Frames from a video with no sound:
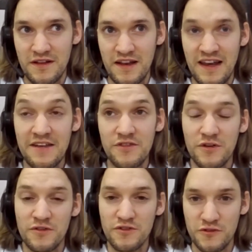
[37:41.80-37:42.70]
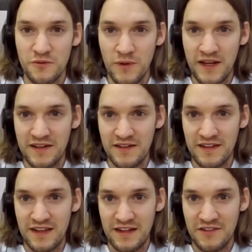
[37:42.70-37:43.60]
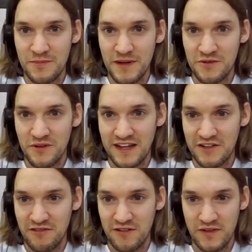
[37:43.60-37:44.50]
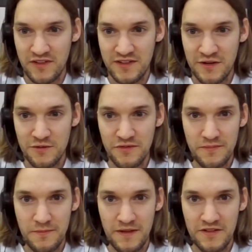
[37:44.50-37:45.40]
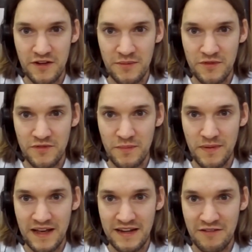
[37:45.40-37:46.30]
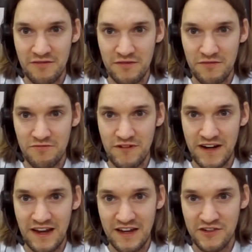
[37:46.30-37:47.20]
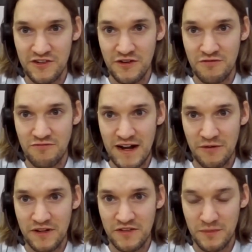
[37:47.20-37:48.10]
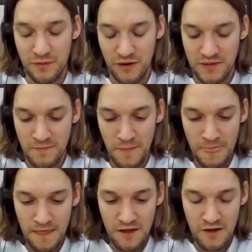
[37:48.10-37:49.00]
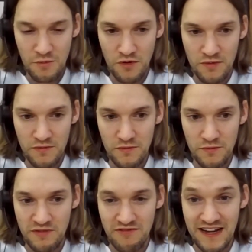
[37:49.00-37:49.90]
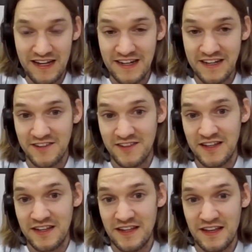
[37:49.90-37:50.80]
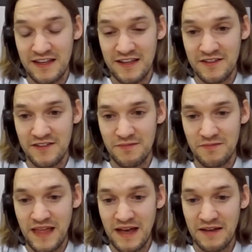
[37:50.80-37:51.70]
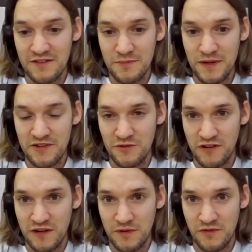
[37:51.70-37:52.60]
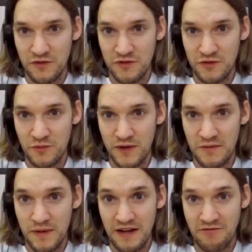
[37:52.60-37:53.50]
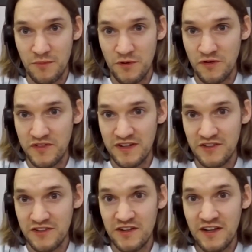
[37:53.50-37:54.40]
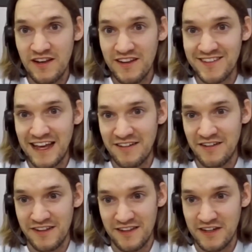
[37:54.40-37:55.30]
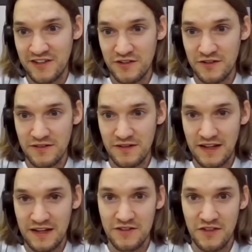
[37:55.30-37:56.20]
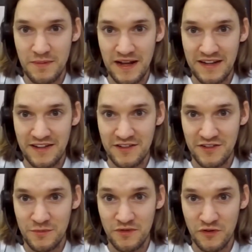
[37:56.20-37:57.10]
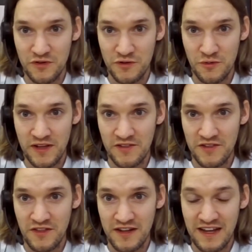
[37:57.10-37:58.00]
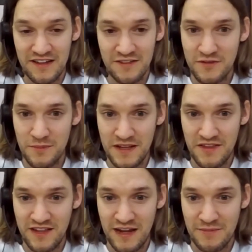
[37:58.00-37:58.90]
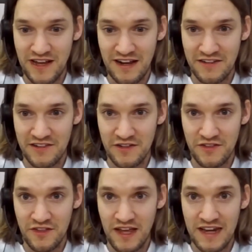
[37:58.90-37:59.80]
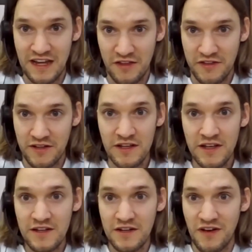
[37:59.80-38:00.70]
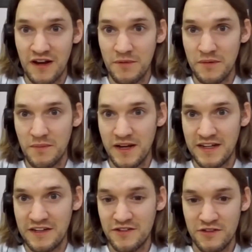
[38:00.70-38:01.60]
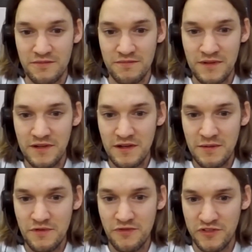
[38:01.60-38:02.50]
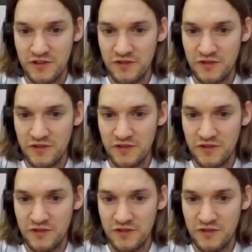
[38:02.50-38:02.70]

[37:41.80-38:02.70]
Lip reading: leaves onshore wind in a special category of itself in terms of the planning regulation around its deployment. And what we really need to see is that special treatment of onshore wind being removed and just a standardization into the planning system of onshore wind so that it has to meet the same challenges that any other development might need to do. But Flossie,